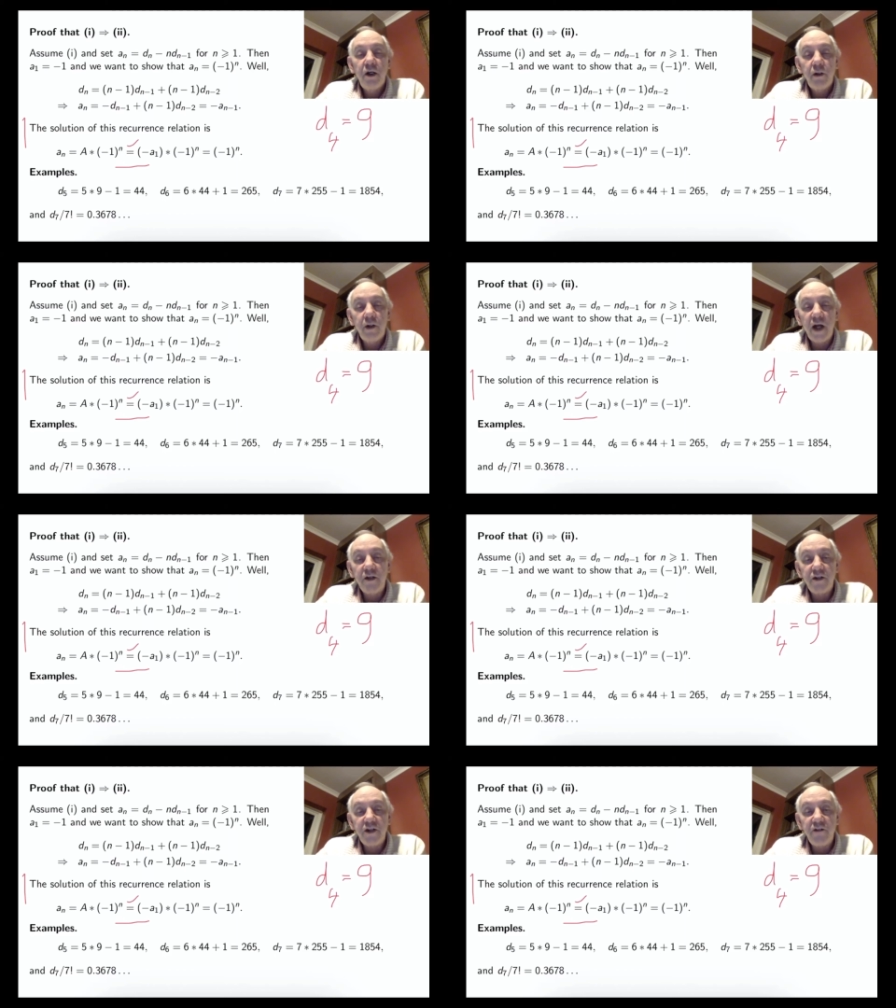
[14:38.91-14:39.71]
you get
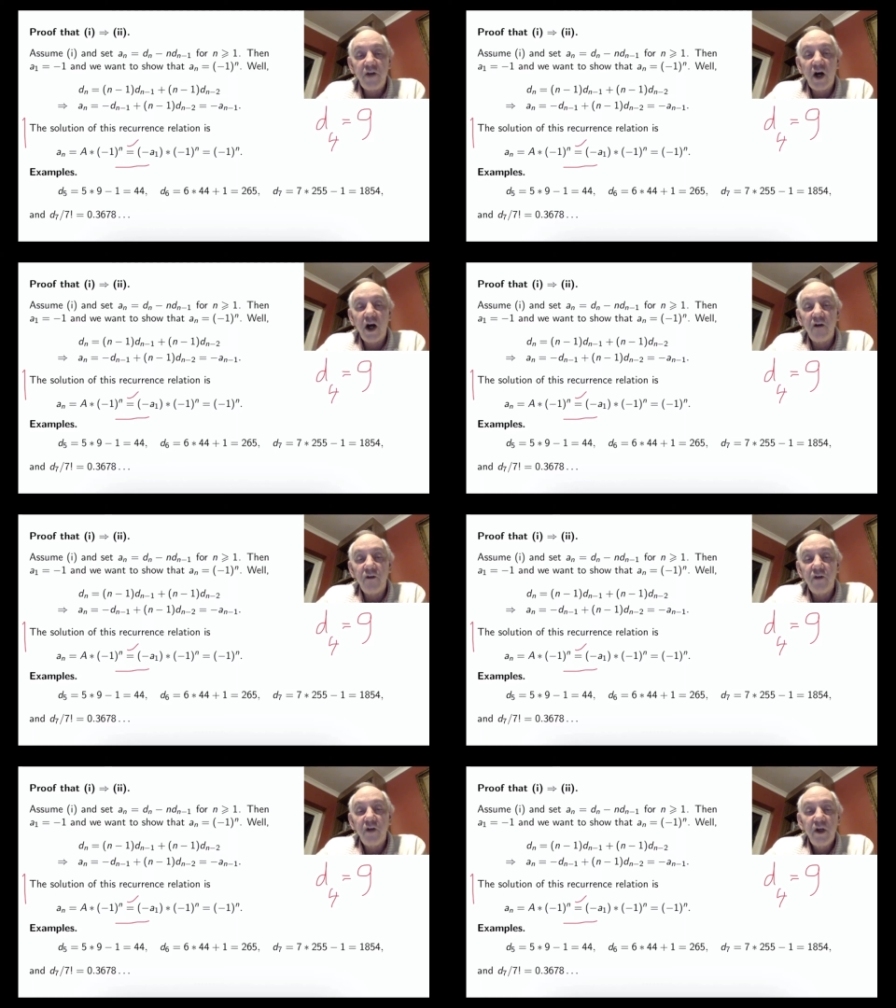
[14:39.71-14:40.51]
that
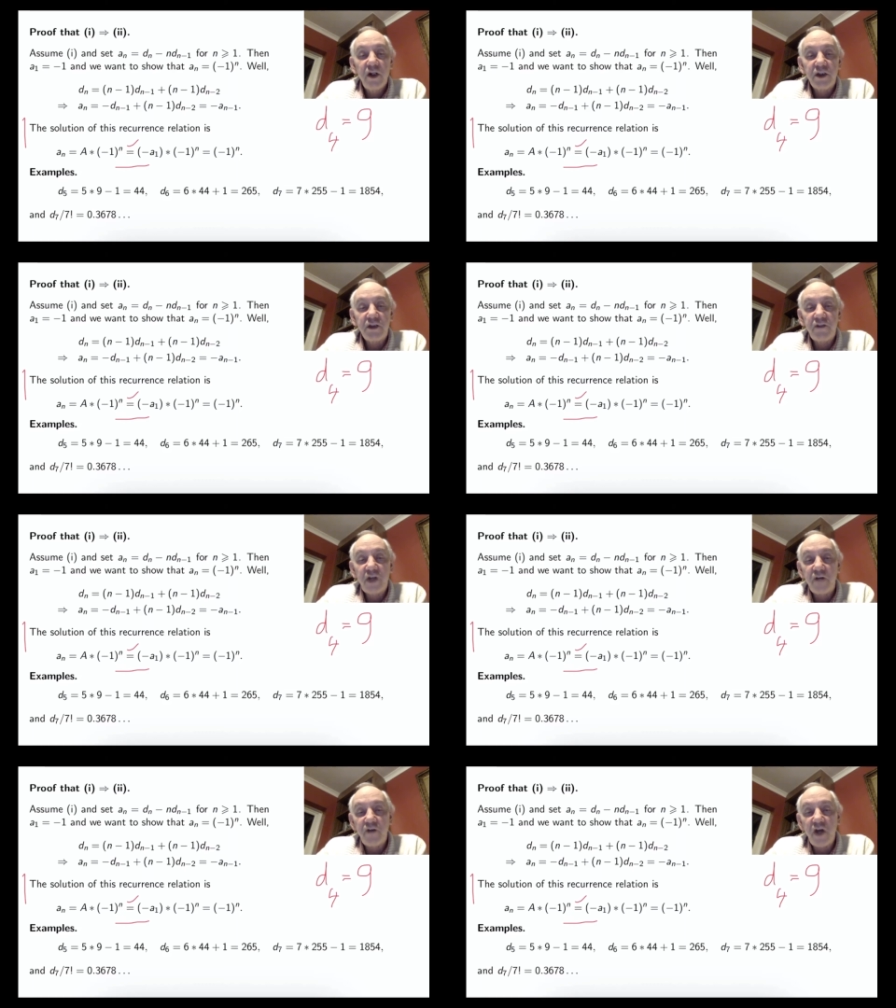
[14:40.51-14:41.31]
d5 is
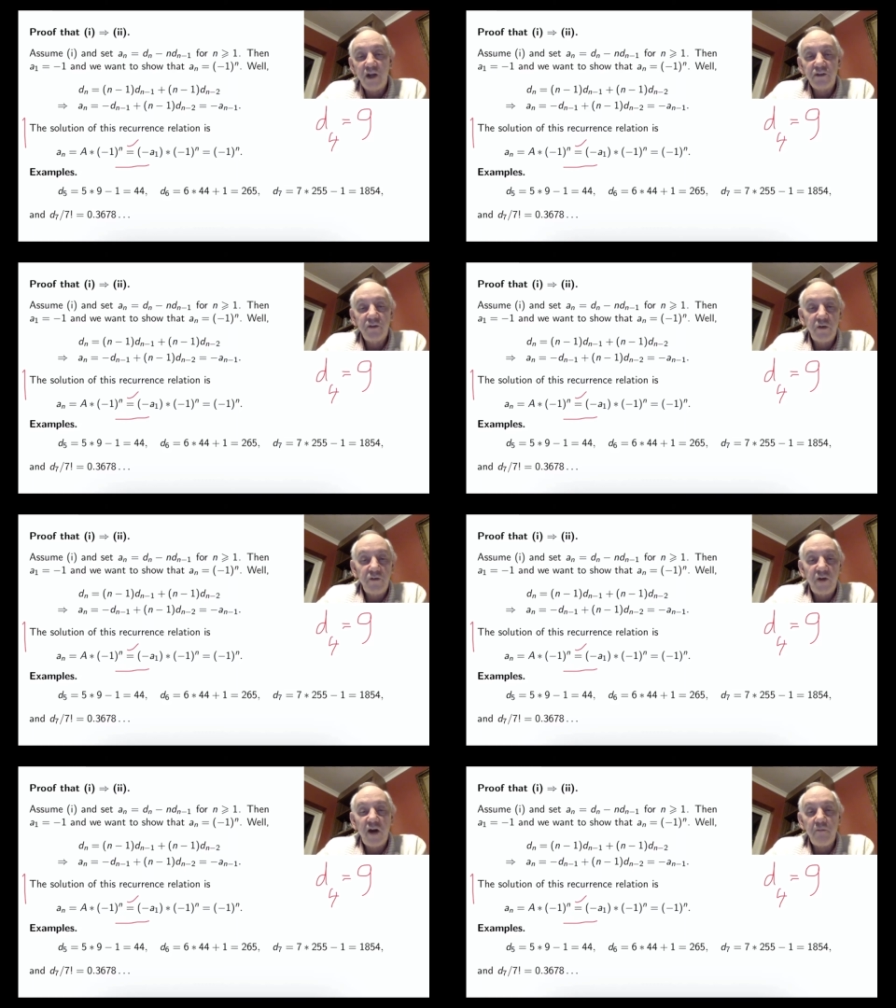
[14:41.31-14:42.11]
5 9s
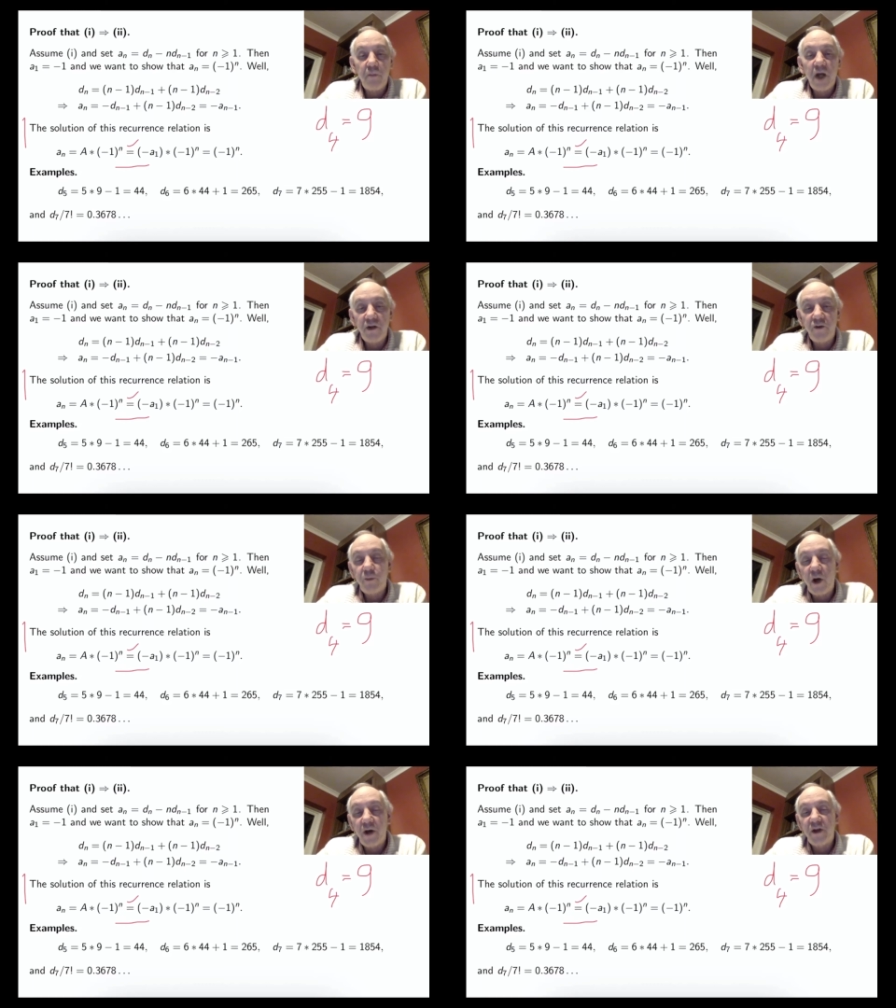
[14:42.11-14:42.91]
45 minus
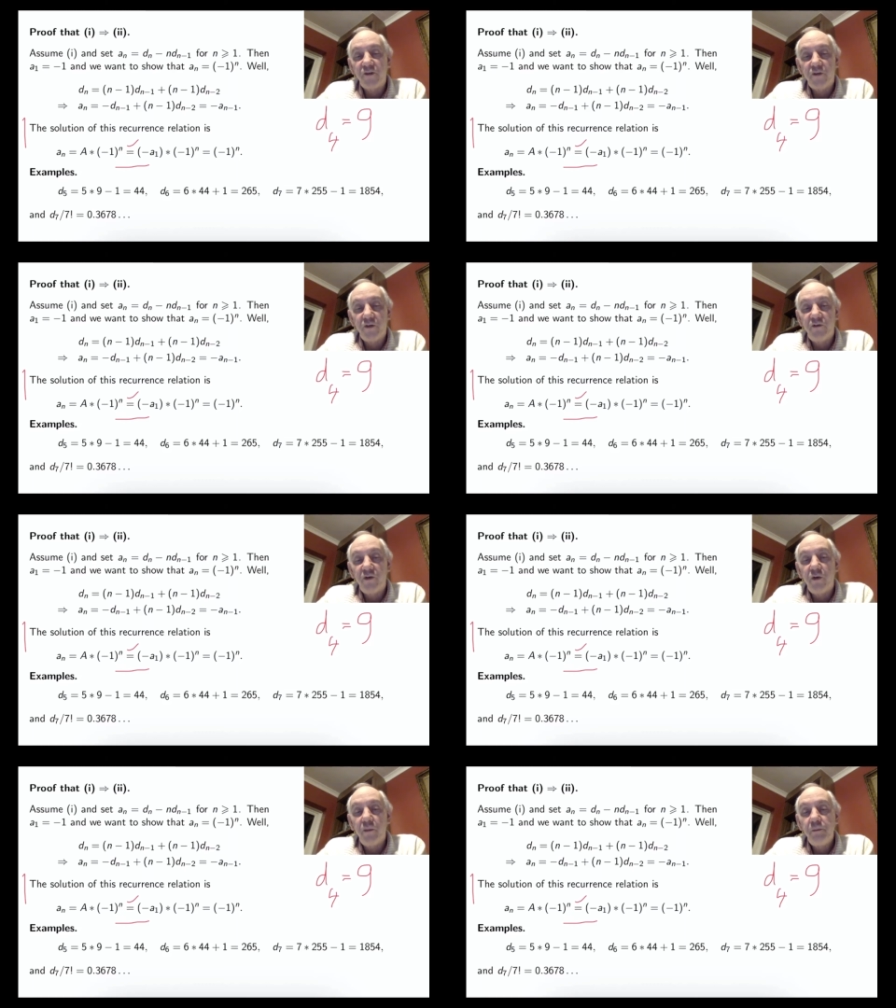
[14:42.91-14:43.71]
1, that's
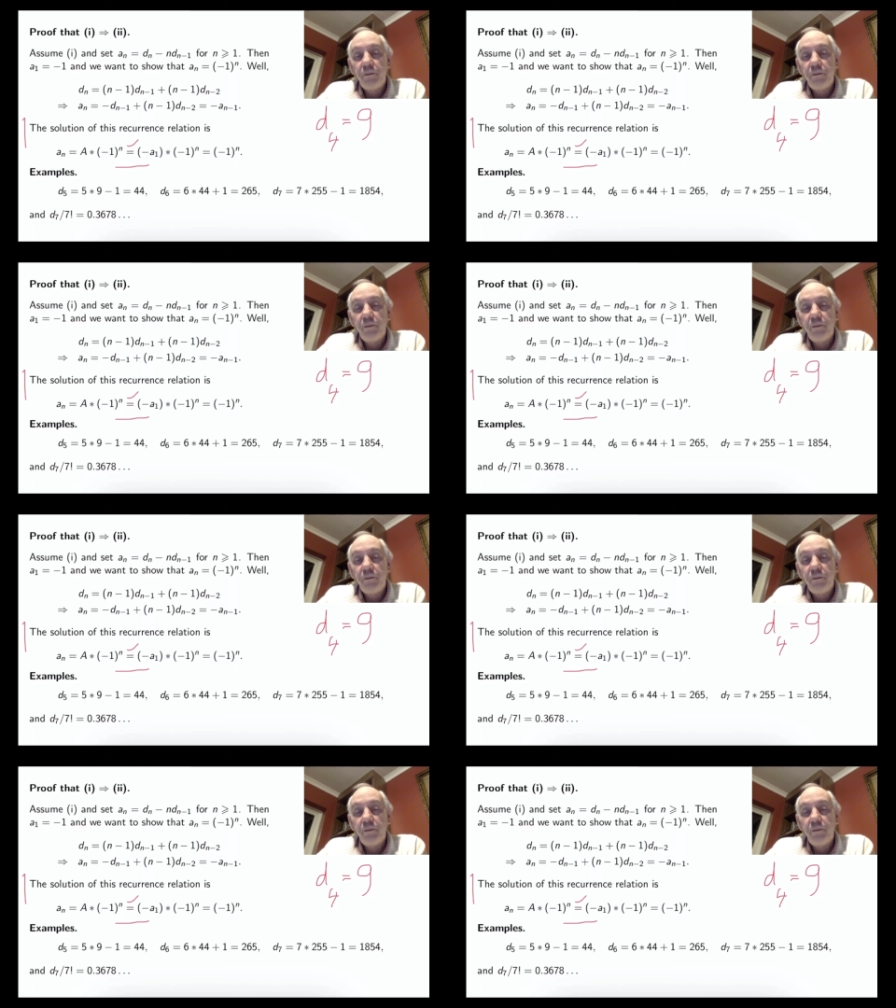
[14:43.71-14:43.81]
44.